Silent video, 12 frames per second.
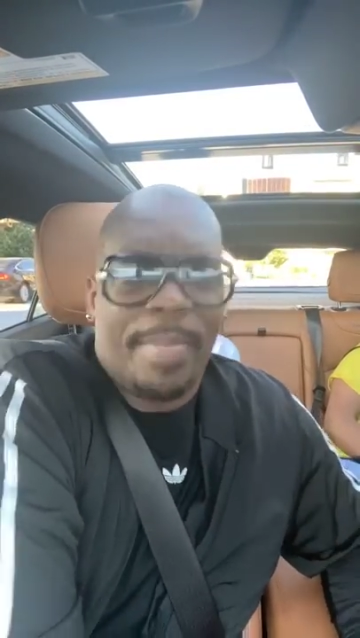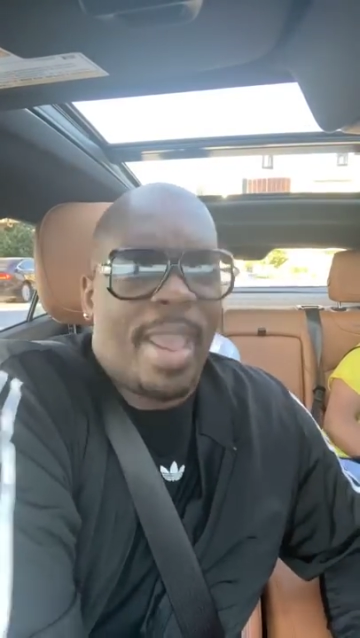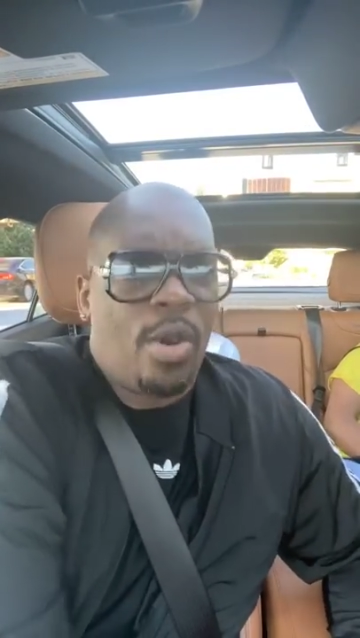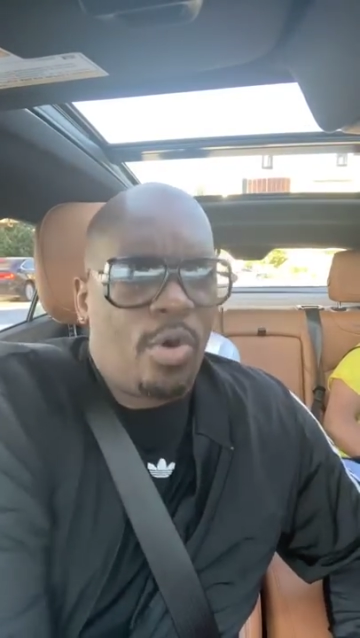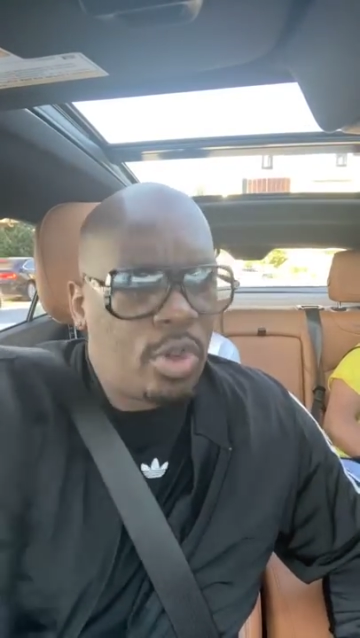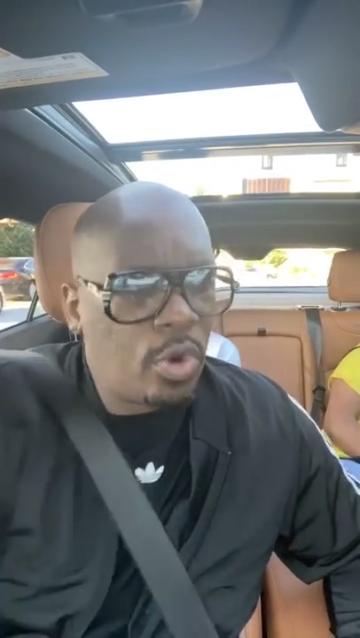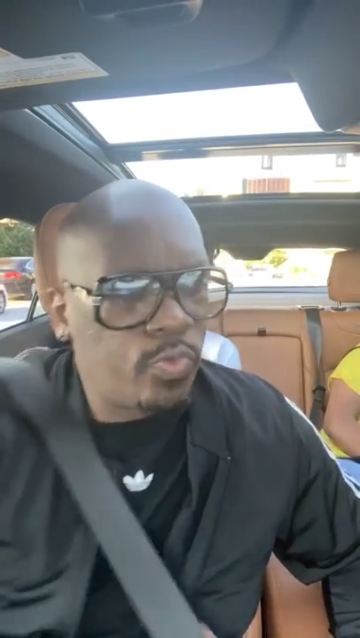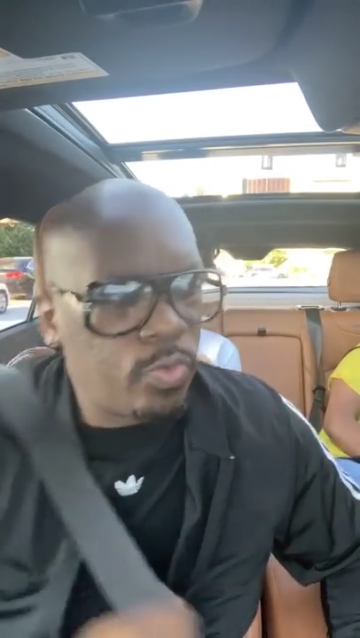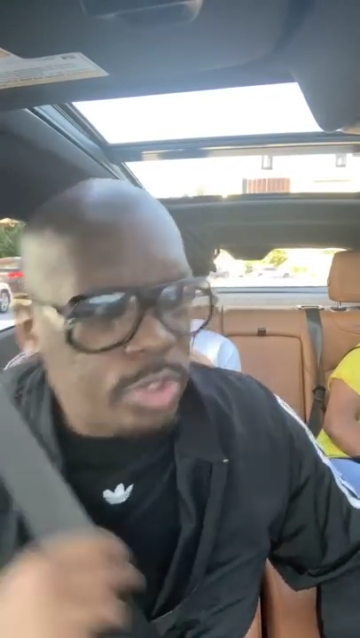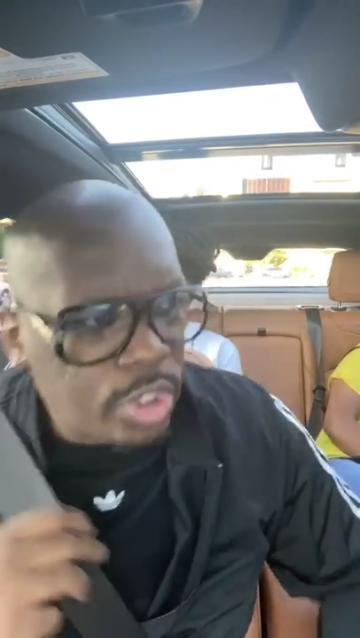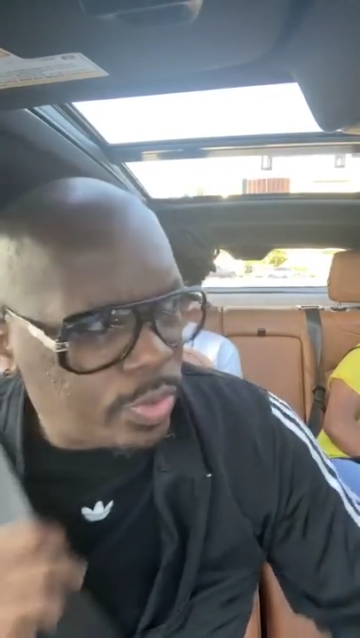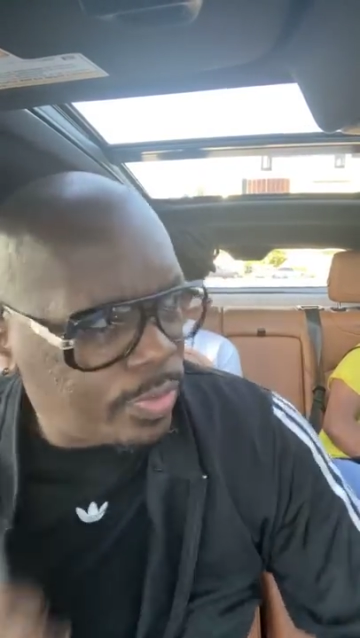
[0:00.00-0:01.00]
out on Carew
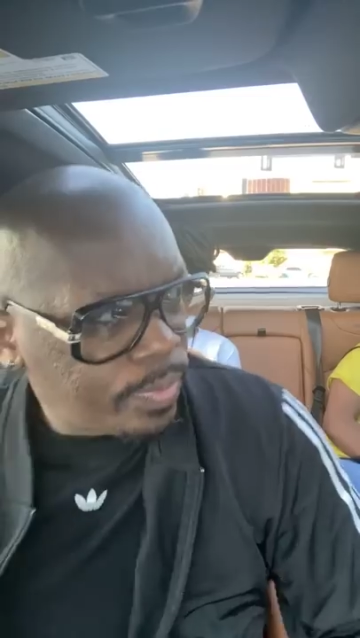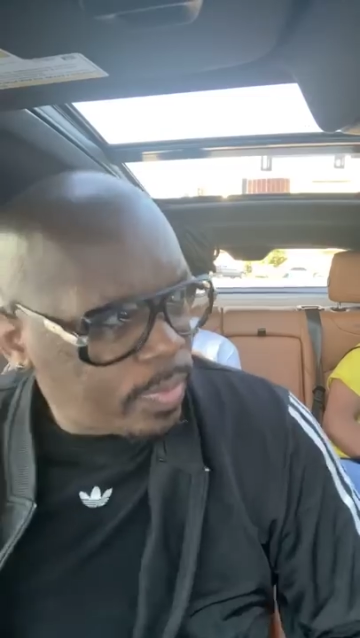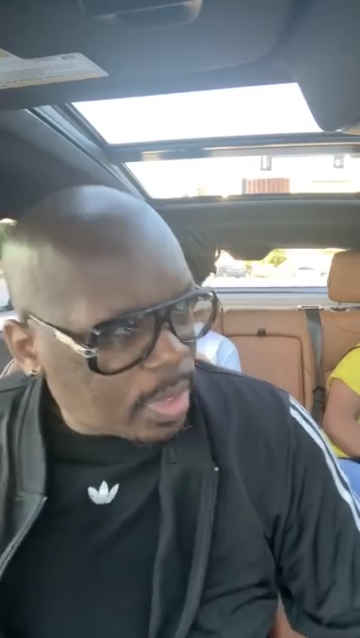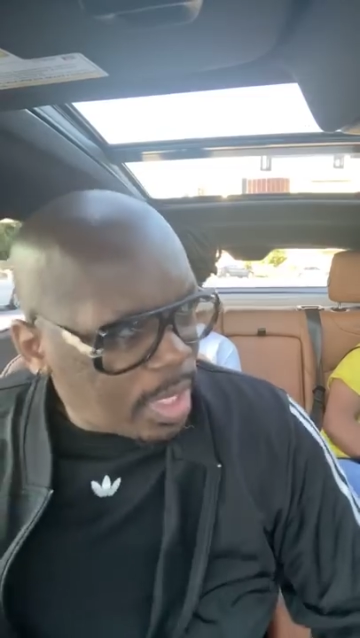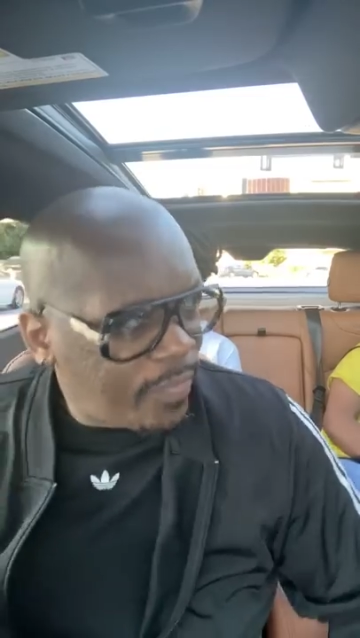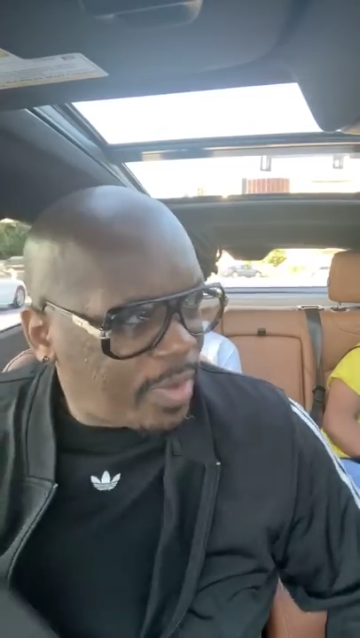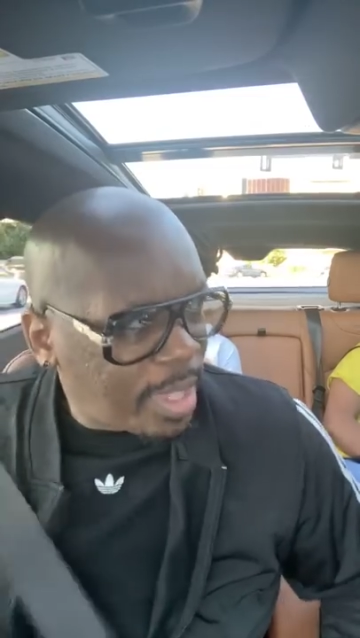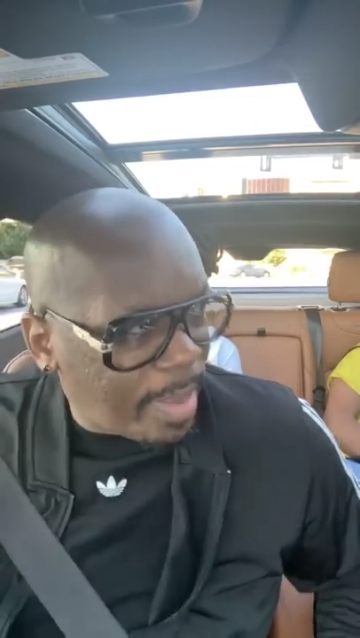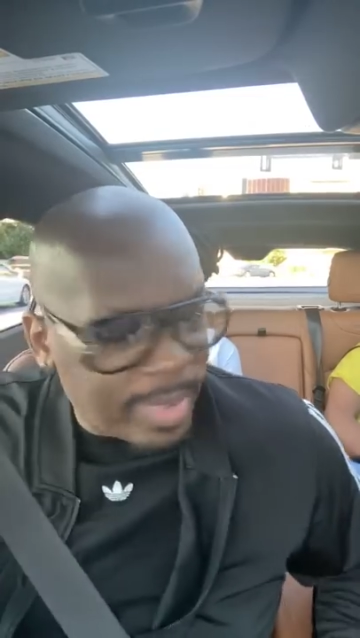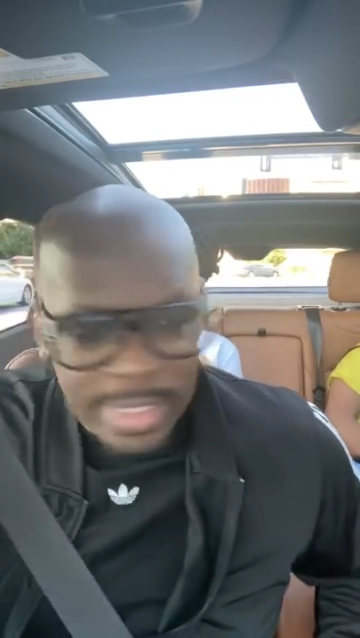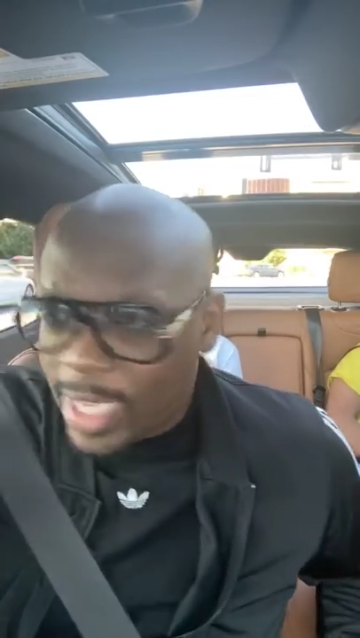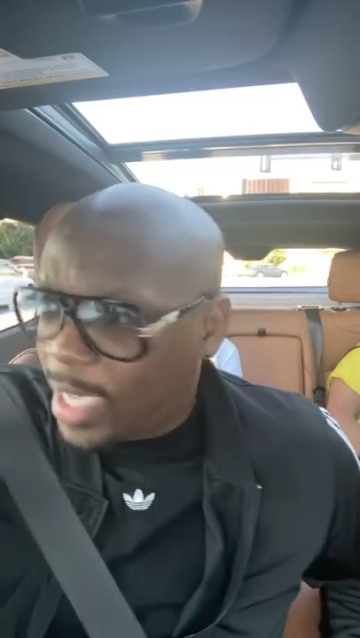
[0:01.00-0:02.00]
too, if I'm not
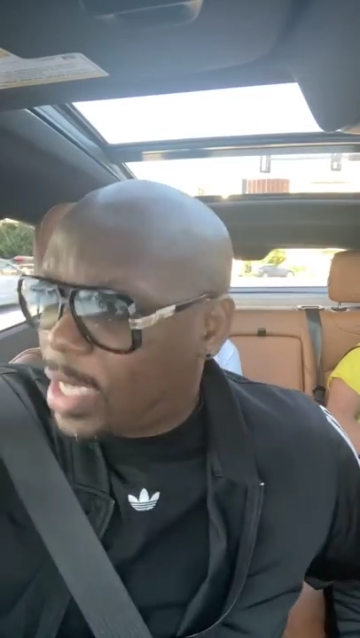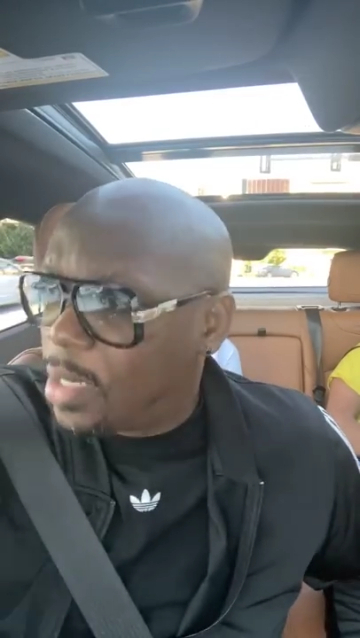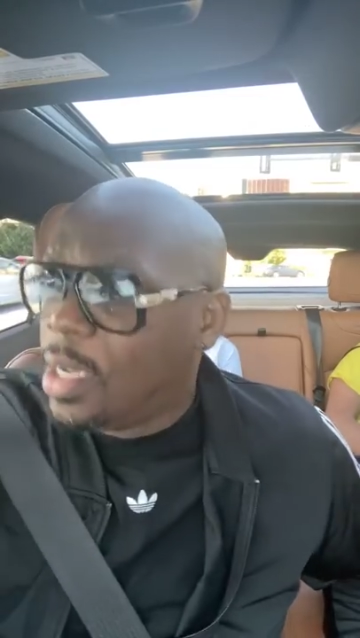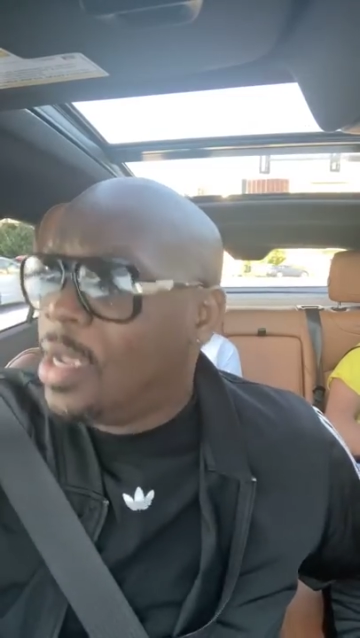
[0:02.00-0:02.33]
mistaken.